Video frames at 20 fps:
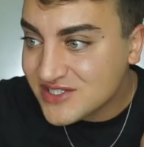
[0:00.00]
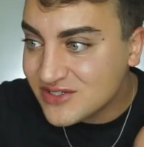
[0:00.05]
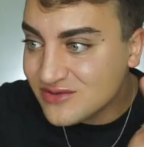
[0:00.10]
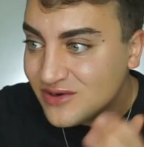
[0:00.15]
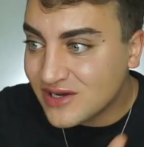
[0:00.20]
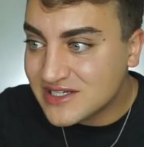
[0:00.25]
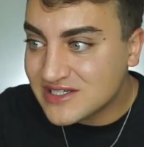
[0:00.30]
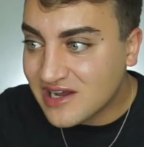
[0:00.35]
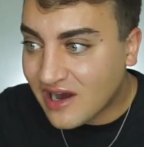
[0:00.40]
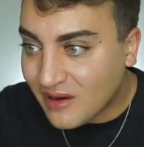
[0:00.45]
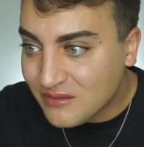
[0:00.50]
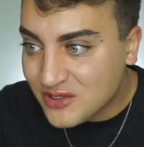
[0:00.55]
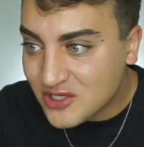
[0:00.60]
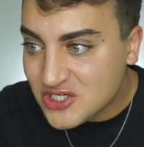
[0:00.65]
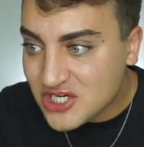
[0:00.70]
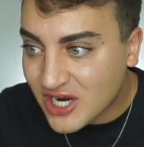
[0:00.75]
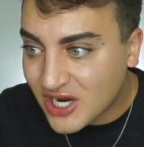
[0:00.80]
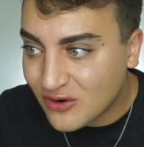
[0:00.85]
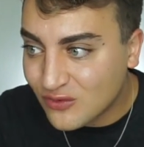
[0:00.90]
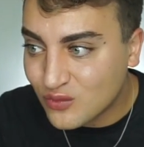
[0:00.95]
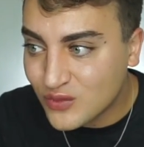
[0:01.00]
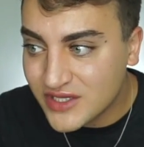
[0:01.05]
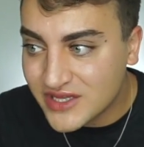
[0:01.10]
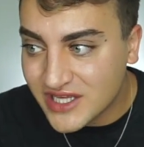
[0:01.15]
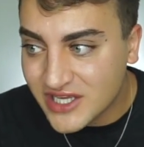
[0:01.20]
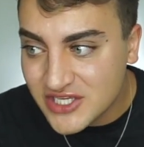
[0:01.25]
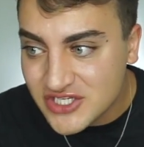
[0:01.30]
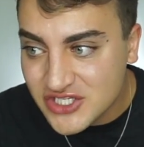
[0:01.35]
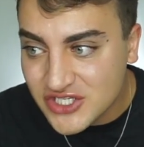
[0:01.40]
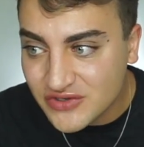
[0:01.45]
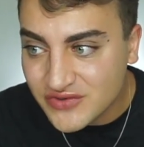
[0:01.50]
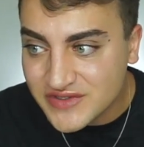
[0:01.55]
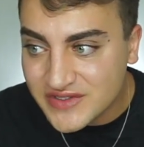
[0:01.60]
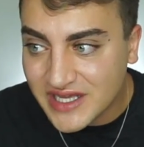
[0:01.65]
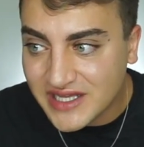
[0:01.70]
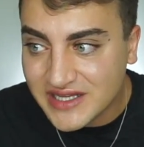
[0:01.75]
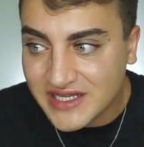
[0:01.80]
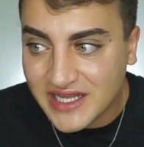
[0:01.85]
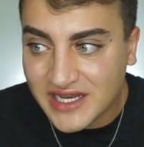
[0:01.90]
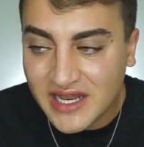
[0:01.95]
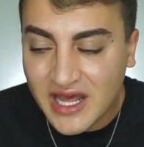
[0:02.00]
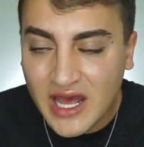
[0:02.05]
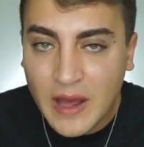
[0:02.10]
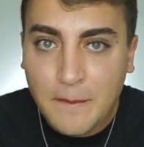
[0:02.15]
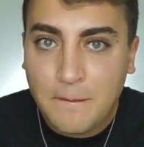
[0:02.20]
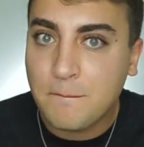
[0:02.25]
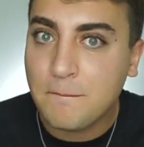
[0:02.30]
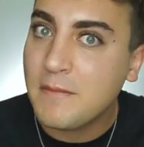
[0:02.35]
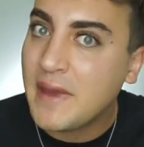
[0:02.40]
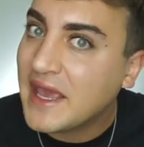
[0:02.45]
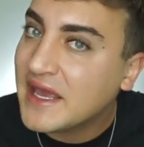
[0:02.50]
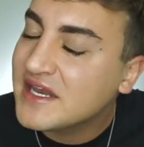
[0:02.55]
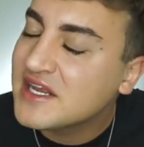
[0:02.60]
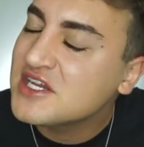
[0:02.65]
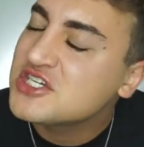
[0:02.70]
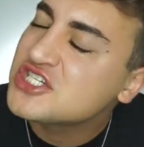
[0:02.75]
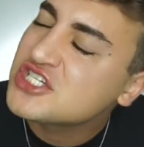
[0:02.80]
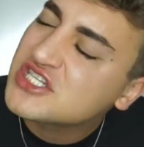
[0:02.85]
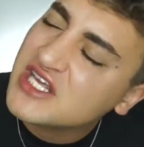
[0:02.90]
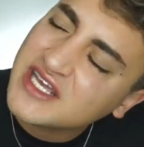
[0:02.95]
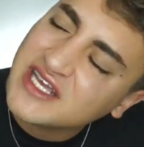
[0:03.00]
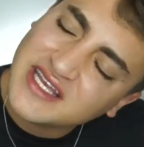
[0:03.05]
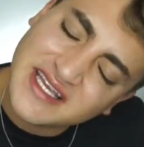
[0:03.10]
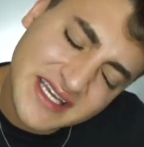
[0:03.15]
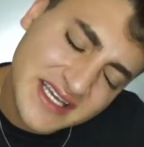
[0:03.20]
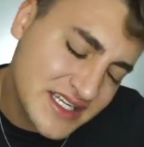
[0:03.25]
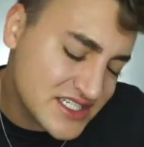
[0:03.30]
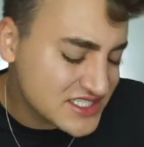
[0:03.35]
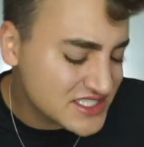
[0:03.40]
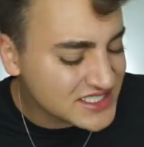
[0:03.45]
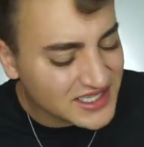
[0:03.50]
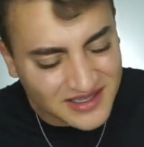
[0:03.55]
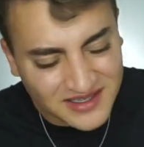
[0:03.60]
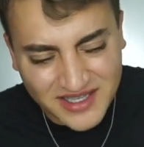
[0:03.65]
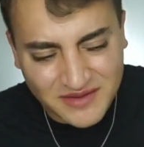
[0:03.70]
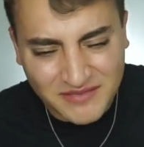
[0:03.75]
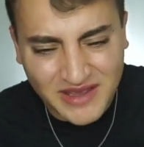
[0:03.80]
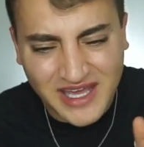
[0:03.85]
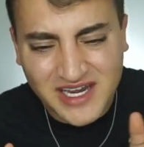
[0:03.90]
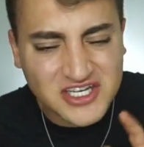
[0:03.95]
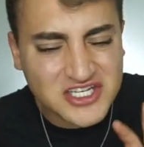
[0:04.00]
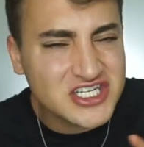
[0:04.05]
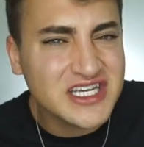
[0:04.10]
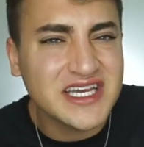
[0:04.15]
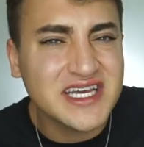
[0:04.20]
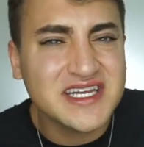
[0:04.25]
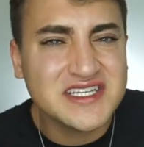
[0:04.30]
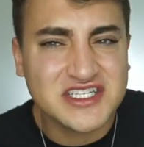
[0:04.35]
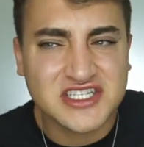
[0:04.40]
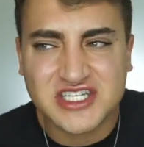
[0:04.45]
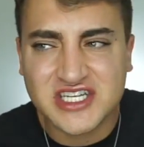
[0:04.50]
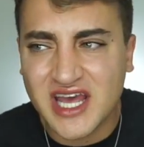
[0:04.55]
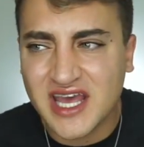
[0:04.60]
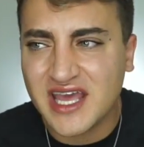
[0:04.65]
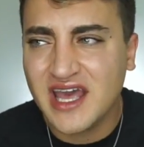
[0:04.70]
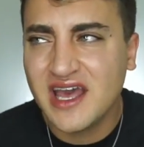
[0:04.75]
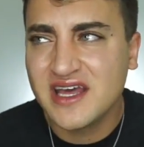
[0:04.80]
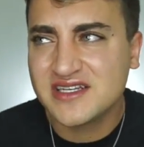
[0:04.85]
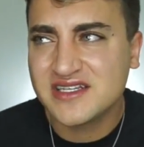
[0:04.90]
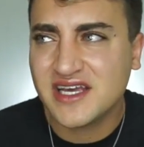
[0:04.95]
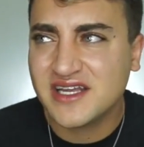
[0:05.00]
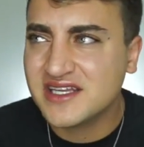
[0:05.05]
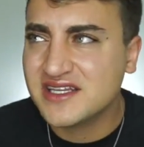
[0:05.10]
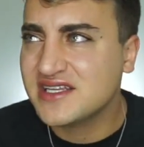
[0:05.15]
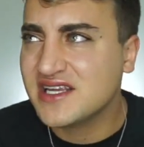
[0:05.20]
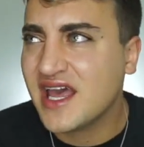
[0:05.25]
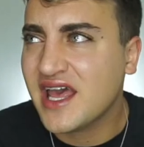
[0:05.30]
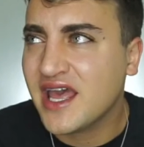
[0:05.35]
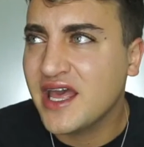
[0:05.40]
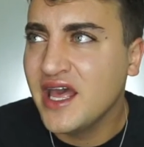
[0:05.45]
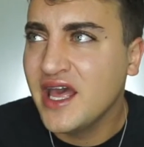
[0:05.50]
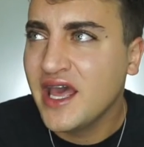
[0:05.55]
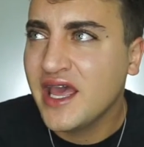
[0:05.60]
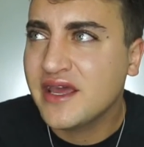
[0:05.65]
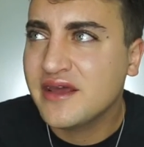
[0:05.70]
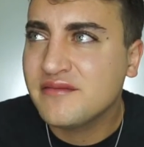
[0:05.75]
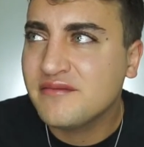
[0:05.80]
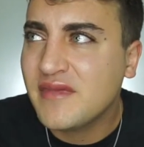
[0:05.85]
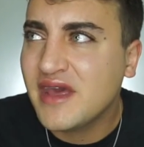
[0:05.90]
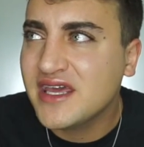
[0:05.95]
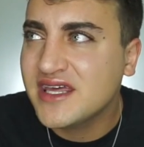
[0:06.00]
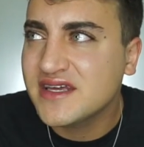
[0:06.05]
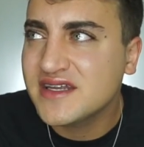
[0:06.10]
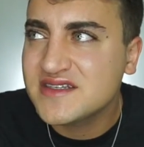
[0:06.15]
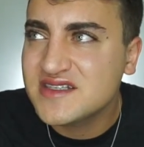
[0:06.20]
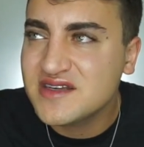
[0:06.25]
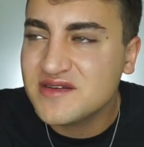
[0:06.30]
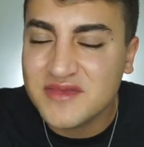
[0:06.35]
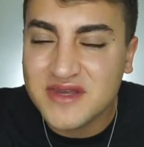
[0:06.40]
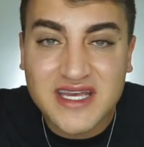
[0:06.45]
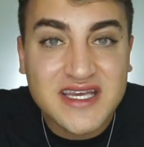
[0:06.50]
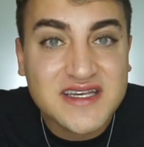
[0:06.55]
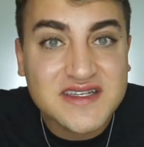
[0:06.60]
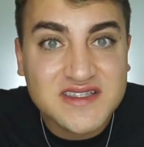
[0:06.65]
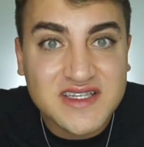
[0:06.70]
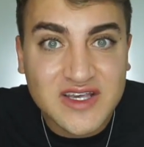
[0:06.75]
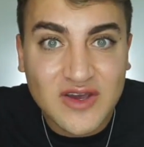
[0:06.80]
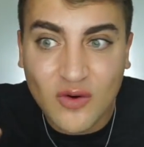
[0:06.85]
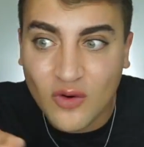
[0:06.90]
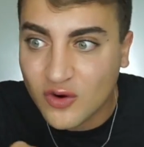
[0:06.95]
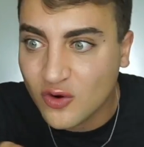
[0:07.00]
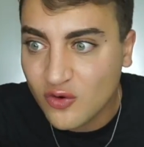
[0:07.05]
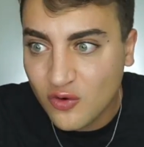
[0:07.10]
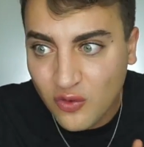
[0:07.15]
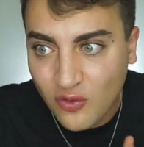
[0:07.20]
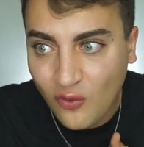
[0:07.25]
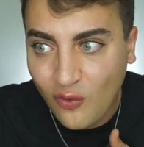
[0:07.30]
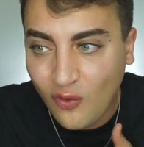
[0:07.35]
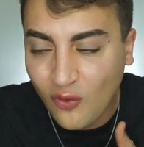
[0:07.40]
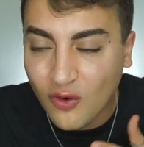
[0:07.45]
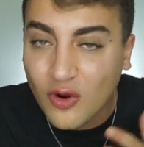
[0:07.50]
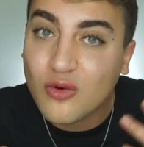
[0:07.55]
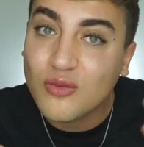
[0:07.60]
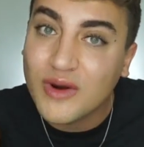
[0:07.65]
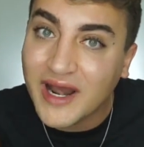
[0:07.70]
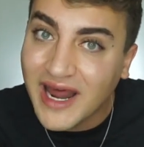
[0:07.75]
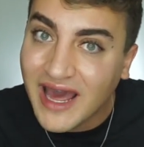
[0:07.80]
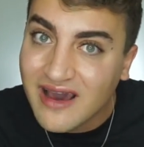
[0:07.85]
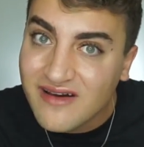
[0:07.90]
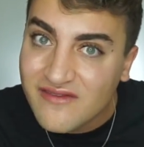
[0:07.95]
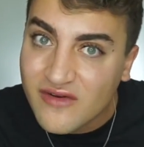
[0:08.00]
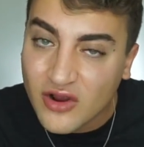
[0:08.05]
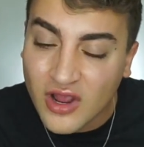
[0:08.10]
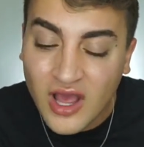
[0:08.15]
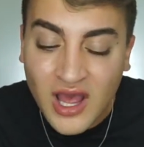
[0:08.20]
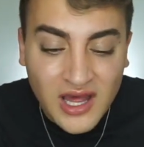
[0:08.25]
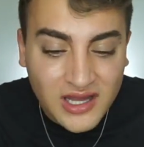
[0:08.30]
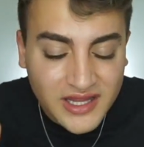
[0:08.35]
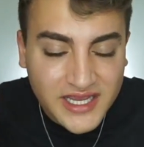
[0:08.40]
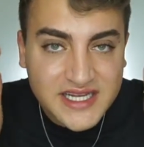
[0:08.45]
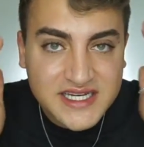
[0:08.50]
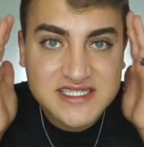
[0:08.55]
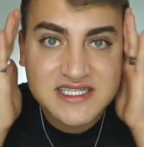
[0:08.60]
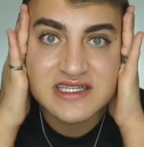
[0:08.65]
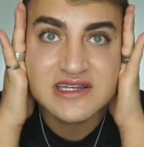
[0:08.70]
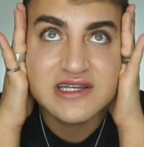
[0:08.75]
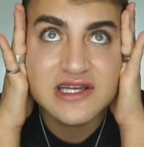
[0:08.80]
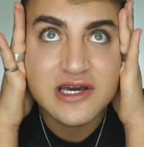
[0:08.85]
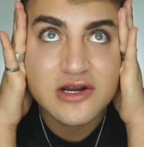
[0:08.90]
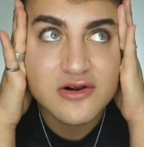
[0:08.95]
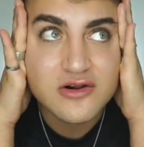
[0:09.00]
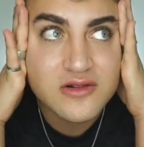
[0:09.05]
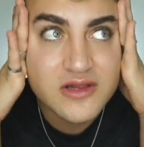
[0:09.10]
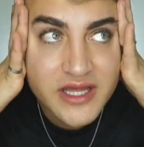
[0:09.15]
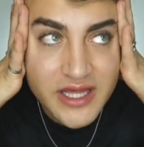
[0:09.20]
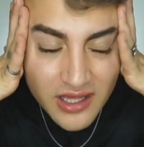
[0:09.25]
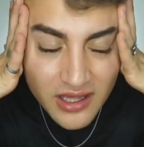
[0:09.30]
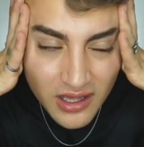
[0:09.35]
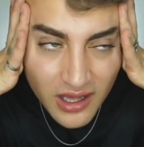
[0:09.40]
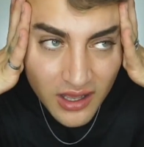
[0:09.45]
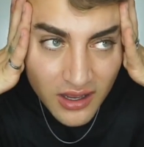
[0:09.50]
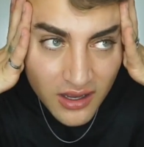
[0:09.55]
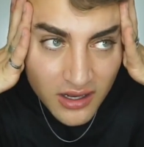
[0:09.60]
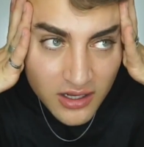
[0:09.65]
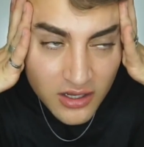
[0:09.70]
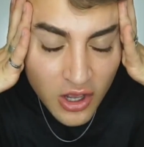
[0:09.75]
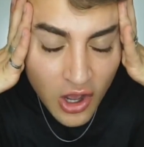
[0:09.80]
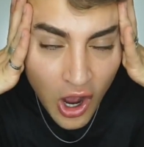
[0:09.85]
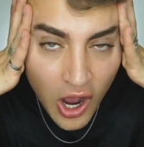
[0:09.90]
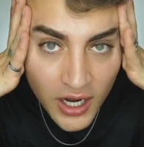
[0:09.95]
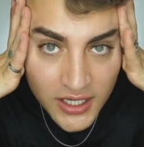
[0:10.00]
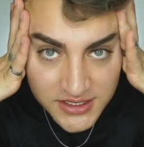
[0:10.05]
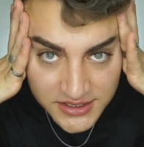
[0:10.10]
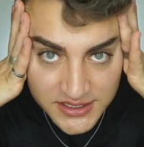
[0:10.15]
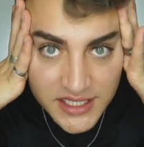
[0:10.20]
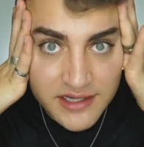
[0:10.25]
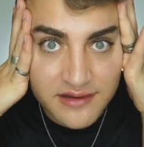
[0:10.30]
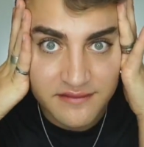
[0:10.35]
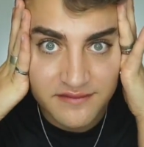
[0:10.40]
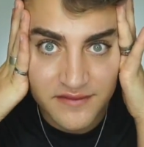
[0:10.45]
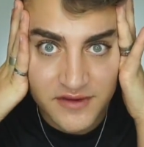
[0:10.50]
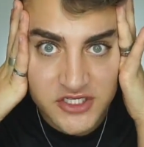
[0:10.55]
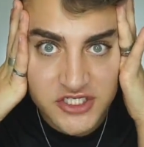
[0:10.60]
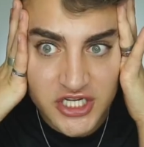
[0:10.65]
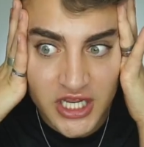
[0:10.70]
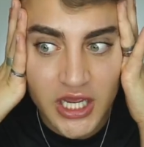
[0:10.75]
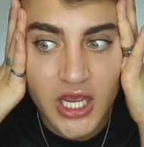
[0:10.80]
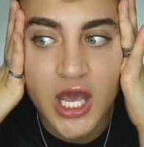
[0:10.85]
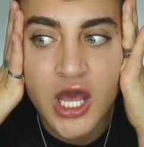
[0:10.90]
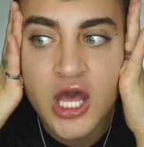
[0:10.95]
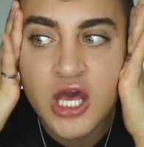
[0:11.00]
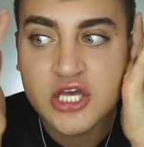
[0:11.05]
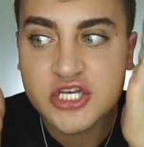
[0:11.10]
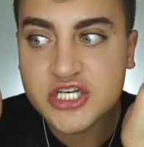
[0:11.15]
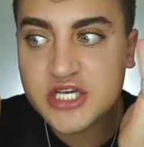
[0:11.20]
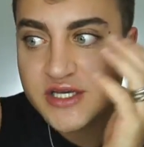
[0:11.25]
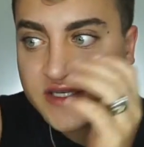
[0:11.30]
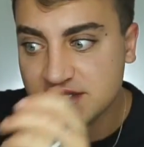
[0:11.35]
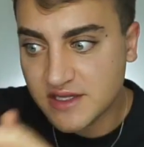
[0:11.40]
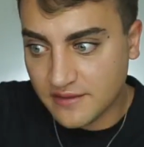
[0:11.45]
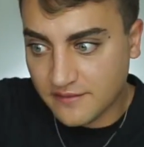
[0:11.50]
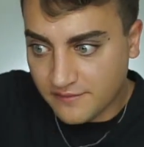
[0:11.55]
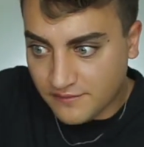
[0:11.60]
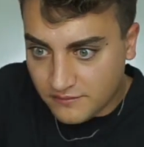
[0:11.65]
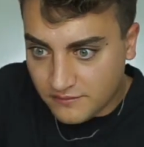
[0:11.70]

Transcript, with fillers: to adopt a child with issues and then manage the each manage it each day, day to day, and make it seem easy or cool or whatever. Like it's literally content fishing. She is